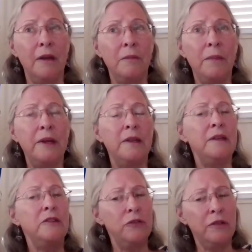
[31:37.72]
but
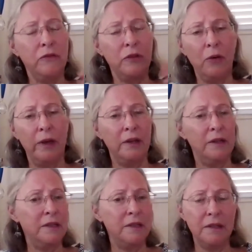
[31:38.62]
intuitive knowing at a
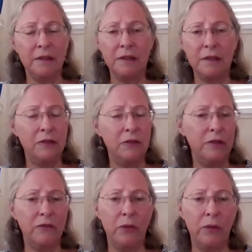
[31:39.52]
distance,
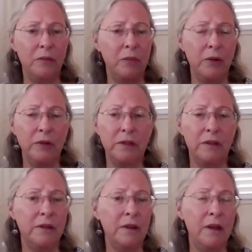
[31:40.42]
intuitive knowing in
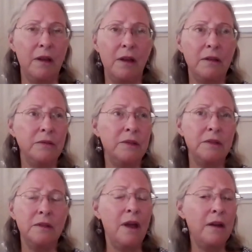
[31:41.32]
person, it's
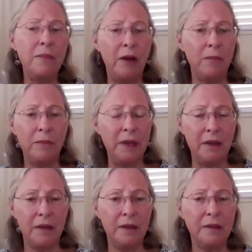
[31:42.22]
not about
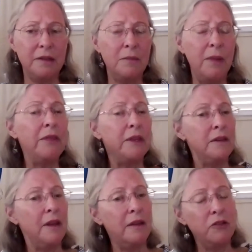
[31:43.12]
me. It's about the
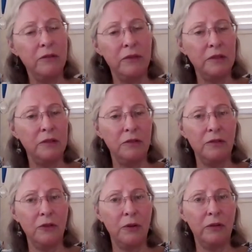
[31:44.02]
nature of this
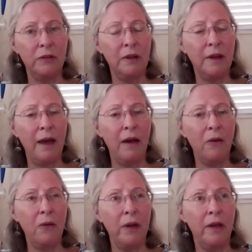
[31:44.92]
universe and
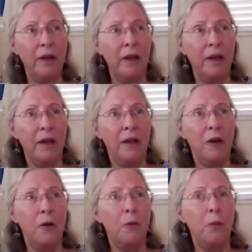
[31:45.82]
how
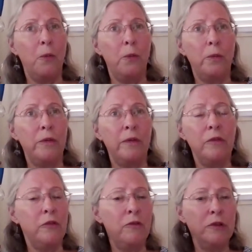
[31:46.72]
the
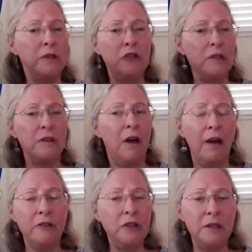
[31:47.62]
universe is just
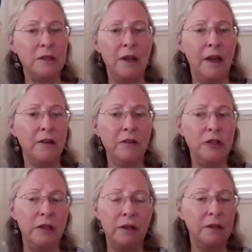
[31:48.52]
consciousness and
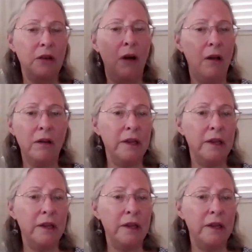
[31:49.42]
energy, and it's all